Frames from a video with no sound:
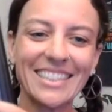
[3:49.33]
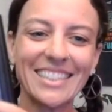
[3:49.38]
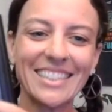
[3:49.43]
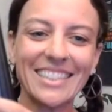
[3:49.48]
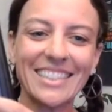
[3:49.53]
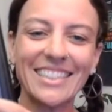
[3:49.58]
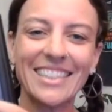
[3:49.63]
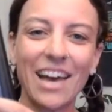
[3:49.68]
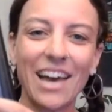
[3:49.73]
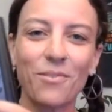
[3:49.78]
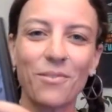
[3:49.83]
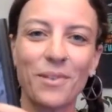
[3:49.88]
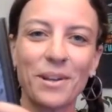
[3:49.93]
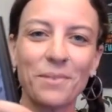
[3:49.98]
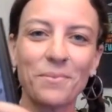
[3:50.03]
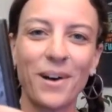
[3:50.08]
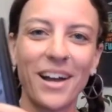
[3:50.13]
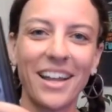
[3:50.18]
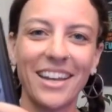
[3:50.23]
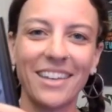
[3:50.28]
that we
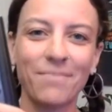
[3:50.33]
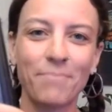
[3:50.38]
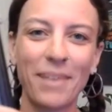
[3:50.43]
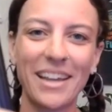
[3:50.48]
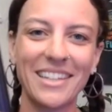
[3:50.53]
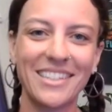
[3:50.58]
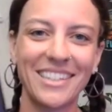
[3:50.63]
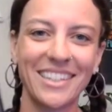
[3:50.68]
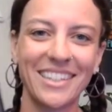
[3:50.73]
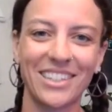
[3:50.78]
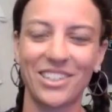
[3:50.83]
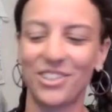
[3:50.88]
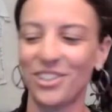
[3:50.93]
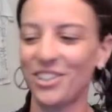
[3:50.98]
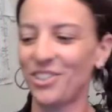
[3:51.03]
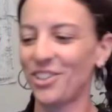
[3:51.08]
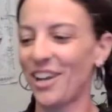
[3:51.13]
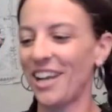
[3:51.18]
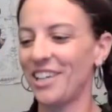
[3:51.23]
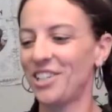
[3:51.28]
won Best Industry
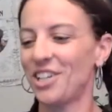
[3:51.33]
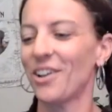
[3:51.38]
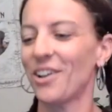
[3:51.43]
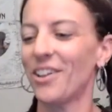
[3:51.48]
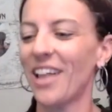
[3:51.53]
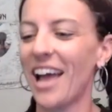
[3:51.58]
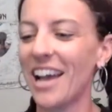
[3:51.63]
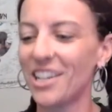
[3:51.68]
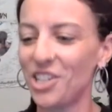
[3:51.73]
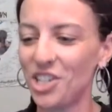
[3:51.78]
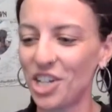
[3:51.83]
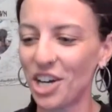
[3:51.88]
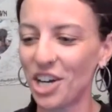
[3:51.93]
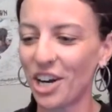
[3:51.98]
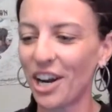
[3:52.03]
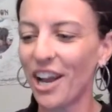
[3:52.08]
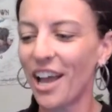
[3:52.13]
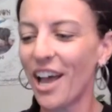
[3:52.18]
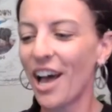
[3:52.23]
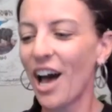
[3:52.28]
Trade Show last year.
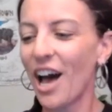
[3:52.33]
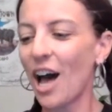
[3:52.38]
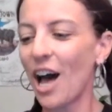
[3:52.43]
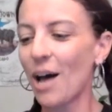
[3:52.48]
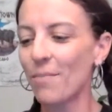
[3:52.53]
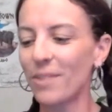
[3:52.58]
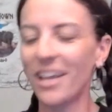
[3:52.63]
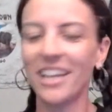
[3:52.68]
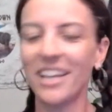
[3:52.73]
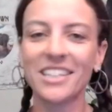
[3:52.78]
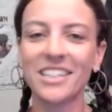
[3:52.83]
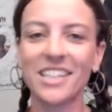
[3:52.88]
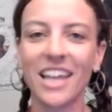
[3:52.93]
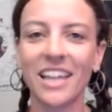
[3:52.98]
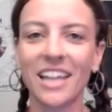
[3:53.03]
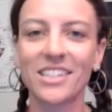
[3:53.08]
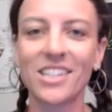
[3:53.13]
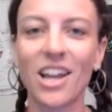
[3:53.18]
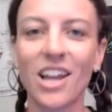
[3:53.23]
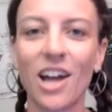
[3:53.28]
And it's
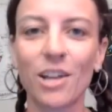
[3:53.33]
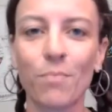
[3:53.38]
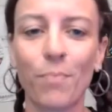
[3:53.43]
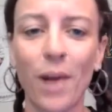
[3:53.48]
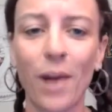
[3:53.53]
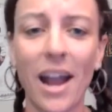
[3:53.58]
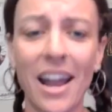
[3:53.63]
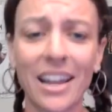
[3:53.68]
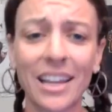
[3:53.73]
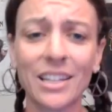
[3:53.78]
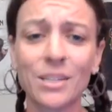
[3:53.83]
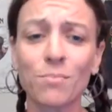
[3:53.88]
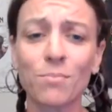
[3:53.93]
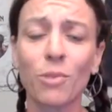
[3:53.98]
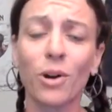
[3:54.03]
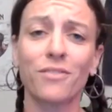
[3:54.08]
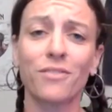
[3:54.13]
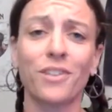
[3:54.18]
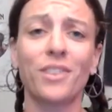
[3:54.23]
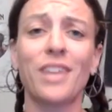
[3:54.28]
not a brag. It's more of a
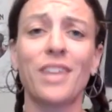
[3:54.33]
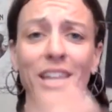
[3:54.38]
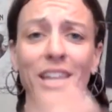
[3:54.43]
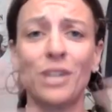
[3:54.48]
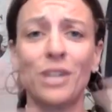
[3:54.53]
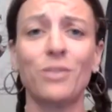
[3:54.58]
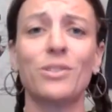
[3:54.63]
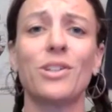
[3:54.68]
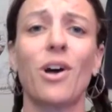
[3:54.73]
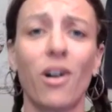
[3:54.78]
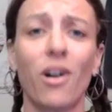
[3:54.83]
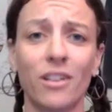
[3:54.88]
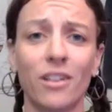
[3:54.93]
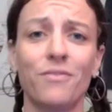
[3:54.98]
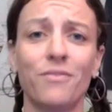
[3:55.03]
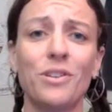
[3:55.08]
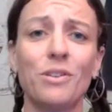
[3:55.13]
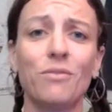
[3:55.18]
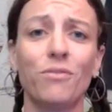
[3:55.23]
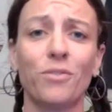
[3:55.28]
thank you to all of you
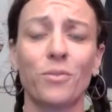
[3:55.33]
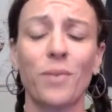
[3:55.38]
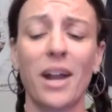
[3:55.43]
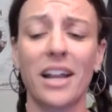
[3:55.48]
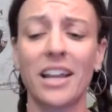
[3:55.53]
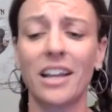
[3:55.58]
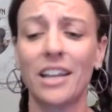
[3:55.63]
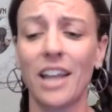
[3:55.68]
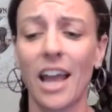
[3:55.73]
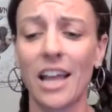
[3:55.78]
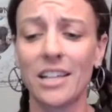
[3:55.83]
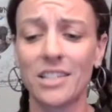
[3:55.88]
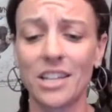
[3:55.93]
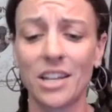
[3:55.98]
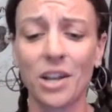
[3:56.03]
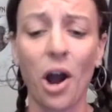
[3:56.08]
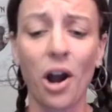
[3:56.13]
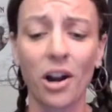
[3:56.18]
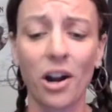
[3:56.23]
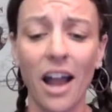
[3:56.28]
for recognizing
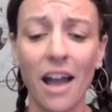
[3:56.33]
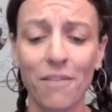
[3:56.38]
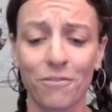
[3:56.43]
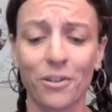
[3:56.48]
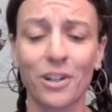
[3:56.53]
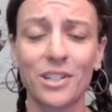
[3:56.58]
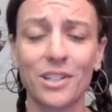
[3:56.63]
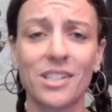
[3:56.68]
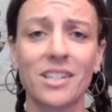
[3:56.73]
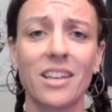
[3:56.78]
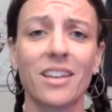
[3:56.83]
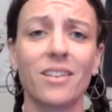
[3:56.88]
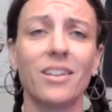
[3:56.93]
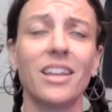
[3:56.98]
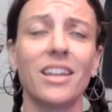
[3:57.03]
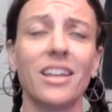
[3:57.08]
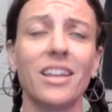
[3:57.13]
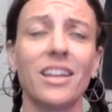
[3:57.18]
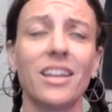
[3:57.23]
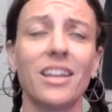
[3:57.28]
our efforts
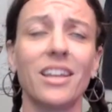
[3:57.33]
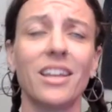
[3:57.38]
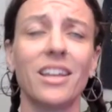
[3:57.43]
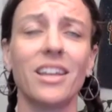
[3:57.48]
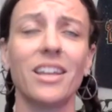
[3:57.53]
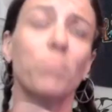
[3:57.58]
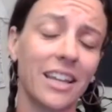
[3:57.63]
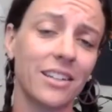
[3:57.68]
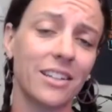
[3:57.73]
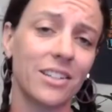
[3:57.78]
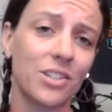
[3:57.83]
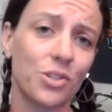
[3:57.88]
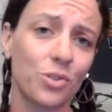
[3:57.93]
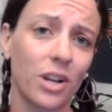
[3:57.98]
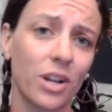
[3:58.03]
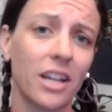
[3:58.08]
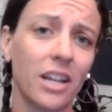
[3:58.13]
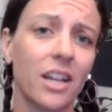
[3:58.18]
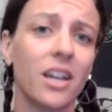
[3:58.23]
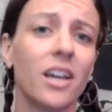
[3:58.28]
in the
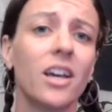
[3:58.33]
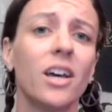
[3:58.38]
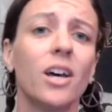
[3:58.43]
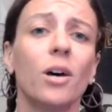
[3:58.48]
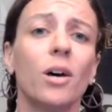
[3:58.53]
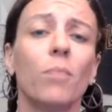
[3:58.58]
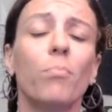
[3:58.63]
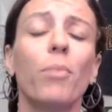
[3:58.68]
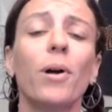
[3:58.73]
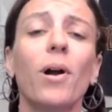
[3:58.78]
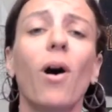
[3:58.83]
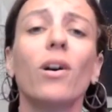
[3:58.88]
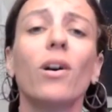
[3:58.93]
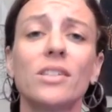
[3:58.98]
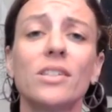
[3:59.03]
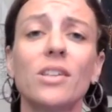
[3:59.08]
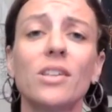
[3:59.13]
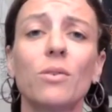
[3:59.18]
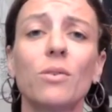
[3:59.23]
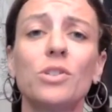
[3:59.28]
printing industry,
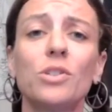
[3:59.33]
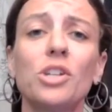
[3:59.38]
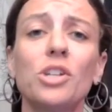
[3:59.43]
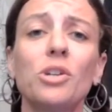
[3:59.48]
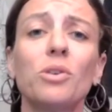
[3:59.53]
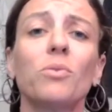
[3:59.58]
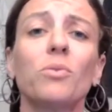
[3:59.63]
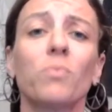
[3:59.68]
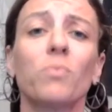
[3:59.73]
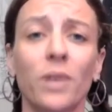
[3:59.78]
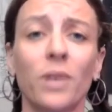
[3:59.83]
but also